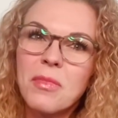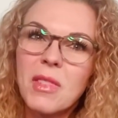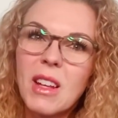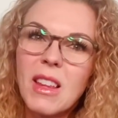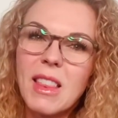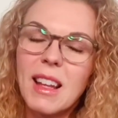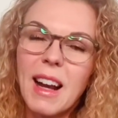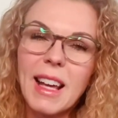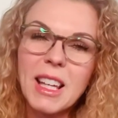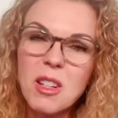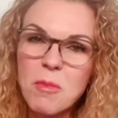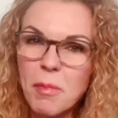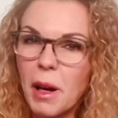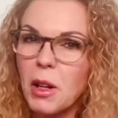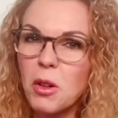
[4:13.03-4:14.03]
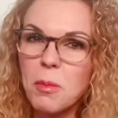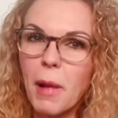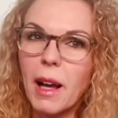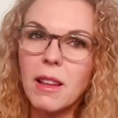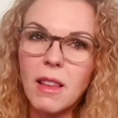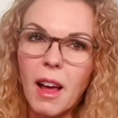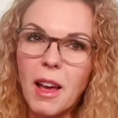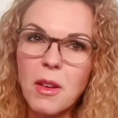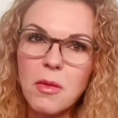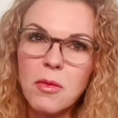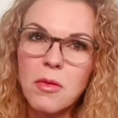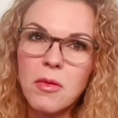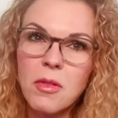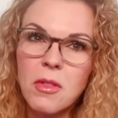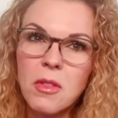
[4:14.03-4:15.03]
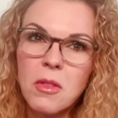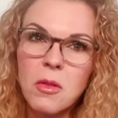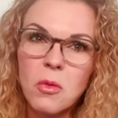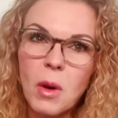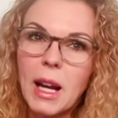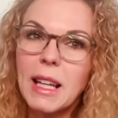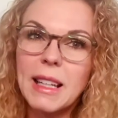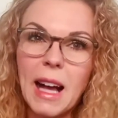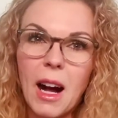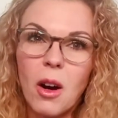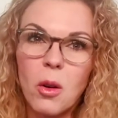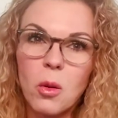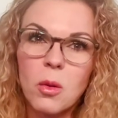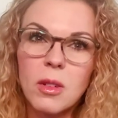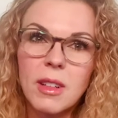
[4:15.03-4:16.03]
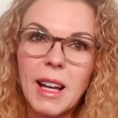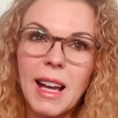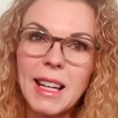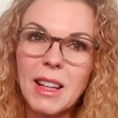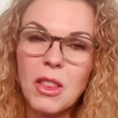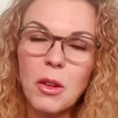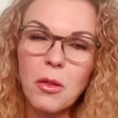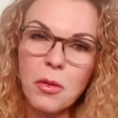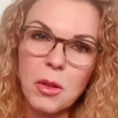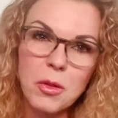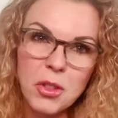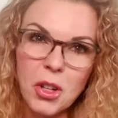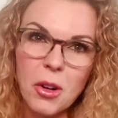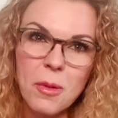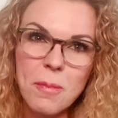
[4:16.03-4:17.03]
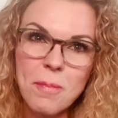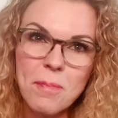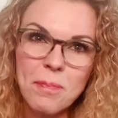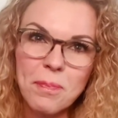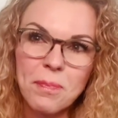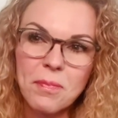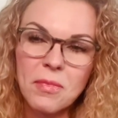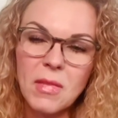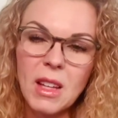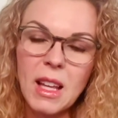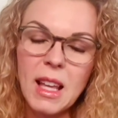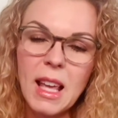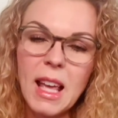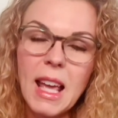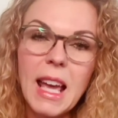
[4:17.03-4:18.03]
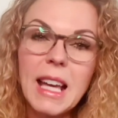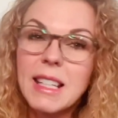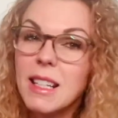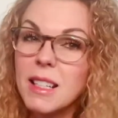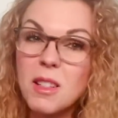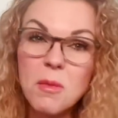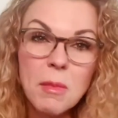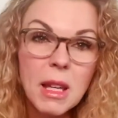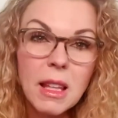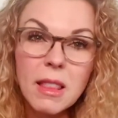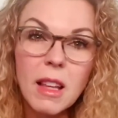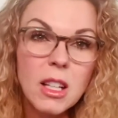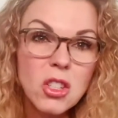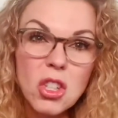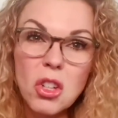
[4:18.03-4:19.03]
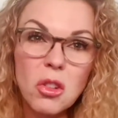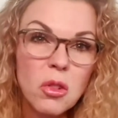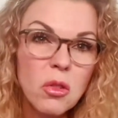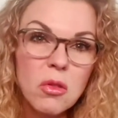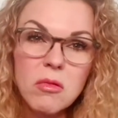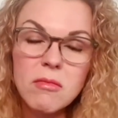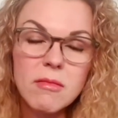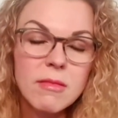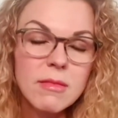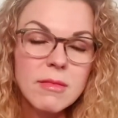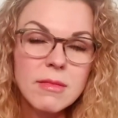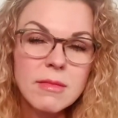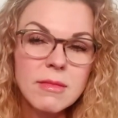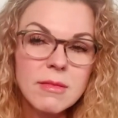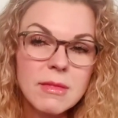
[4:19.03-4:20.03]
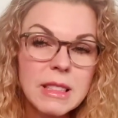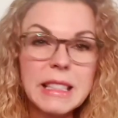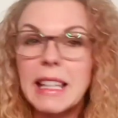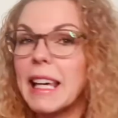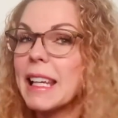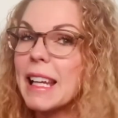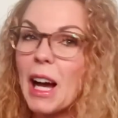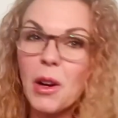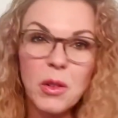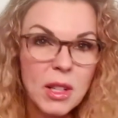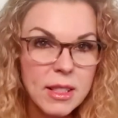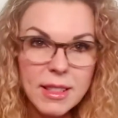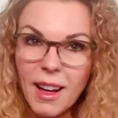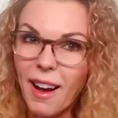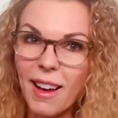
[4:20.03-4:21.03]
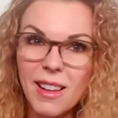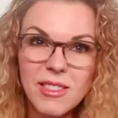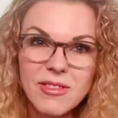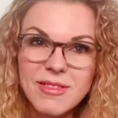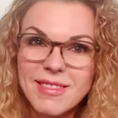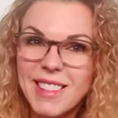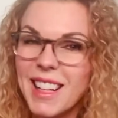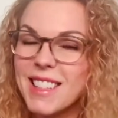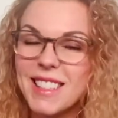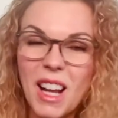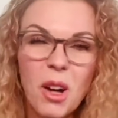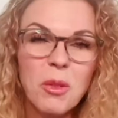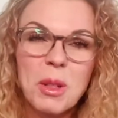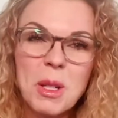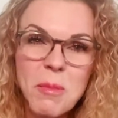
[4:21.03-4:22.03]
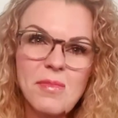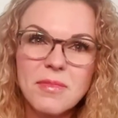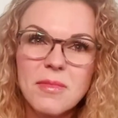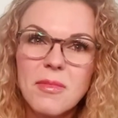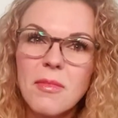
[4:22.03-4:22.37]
that I can better my life right now and in the future. It doesn't mean that you lay down and die. That's not what it means.